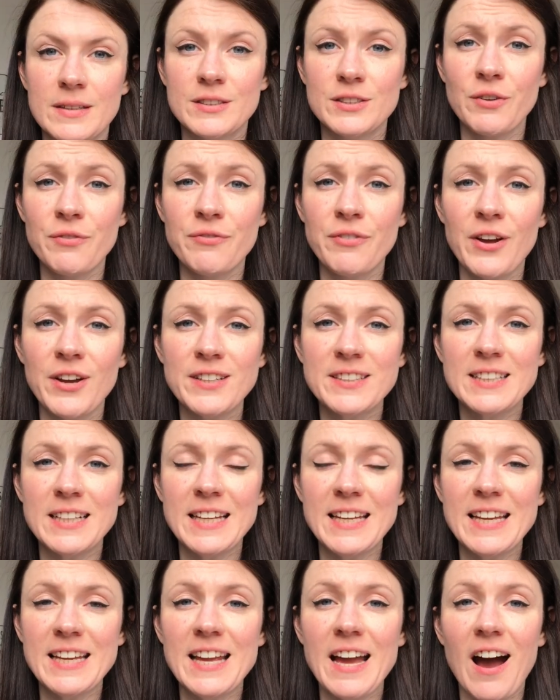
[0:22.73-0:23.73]
So
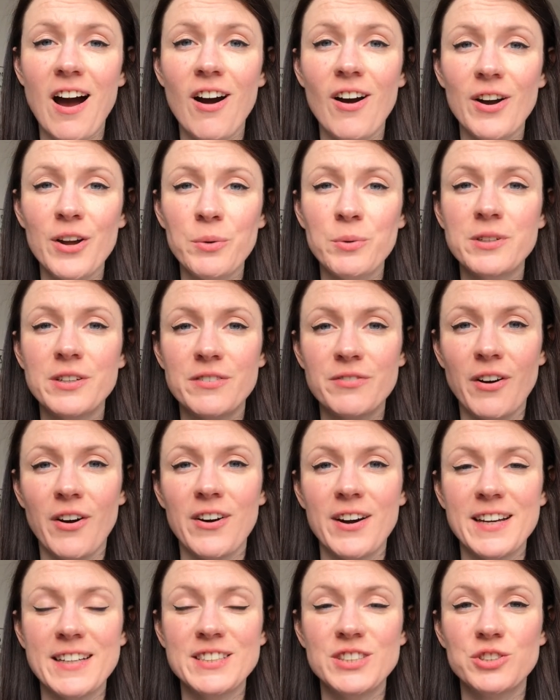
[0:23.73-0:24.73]
firstly, I would
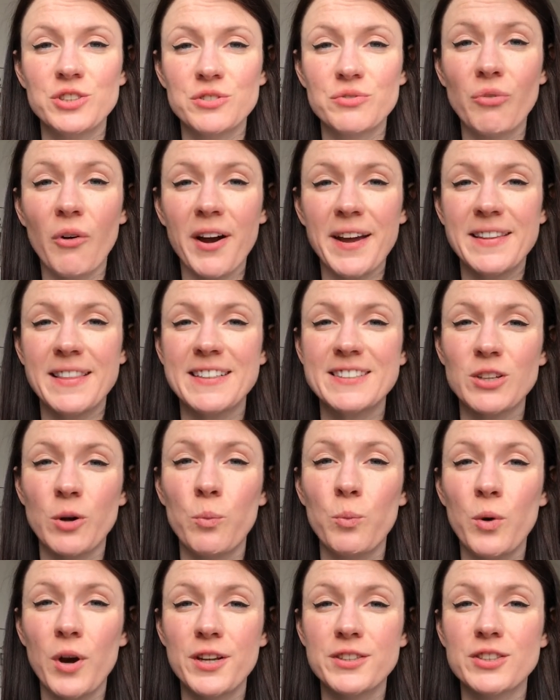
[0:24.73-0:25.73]
advise just writing this
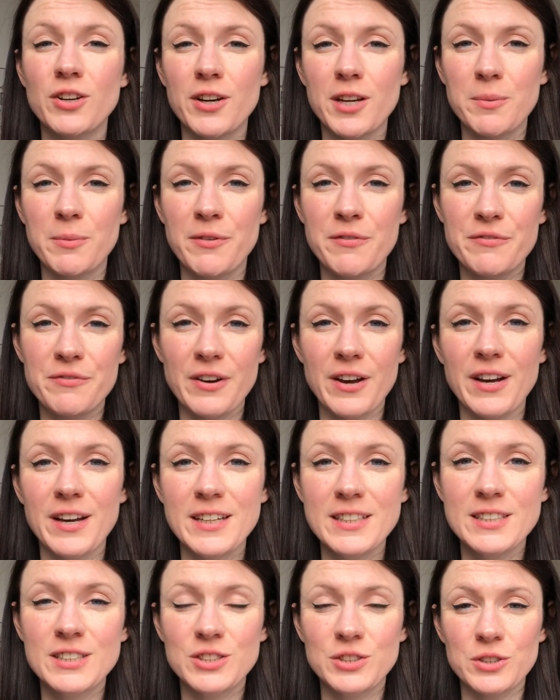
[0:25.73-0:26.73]
on Word document
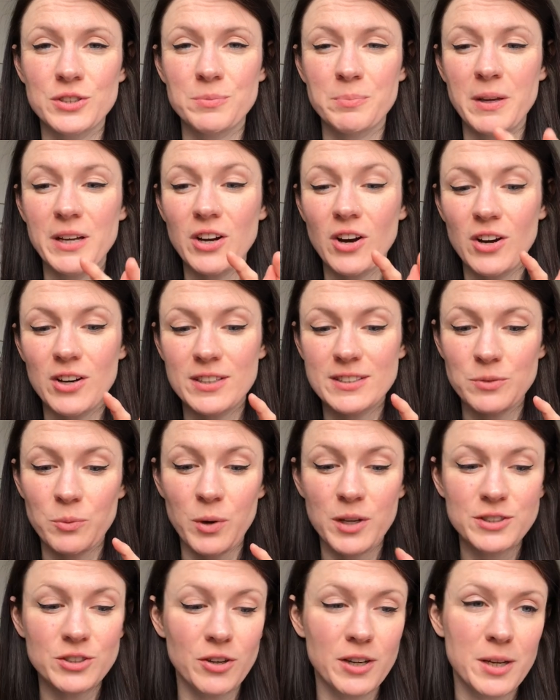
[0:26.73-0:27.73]
first, just because
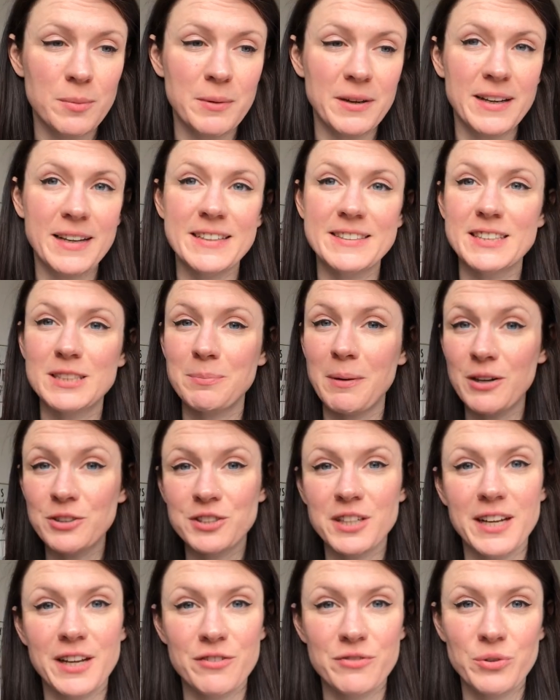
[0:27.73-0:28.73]
Word document can spell
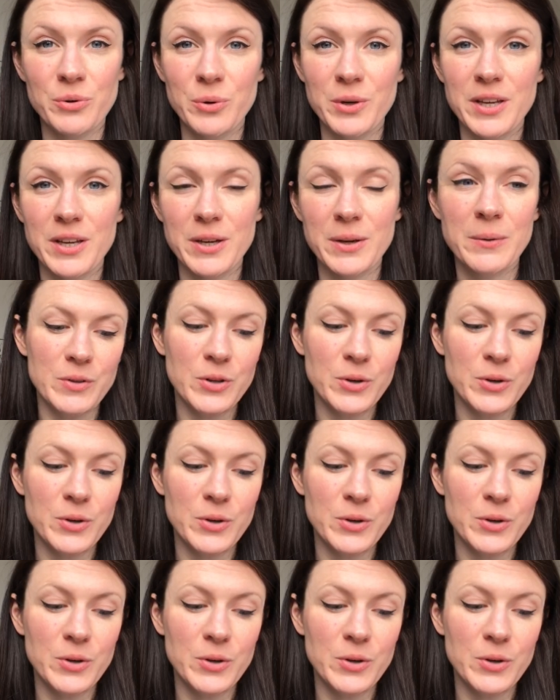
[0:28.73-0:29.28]
check it for you.